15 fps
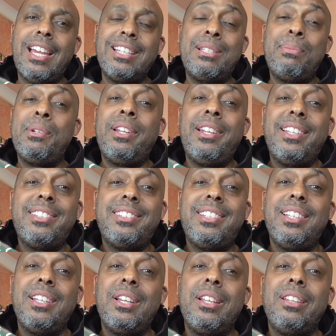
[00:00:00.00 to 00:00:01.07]
And to be
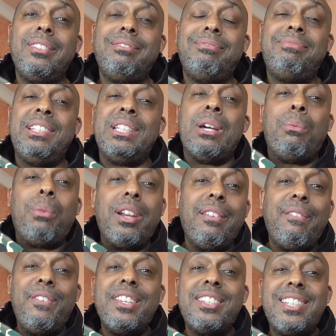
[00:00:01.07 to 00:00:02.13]
honest, did I want to
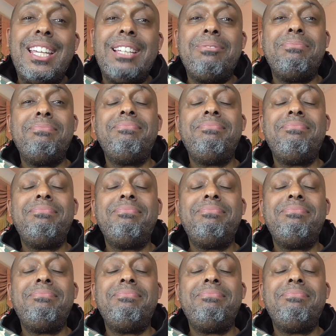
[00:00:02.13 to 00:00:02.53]
visit?